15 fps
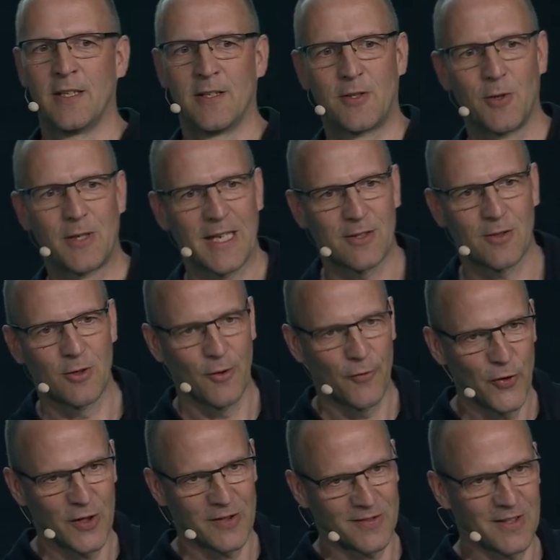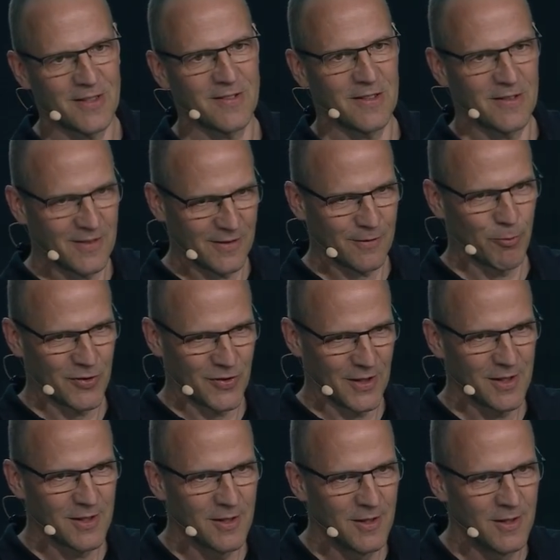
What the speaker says: to get to the first 66%,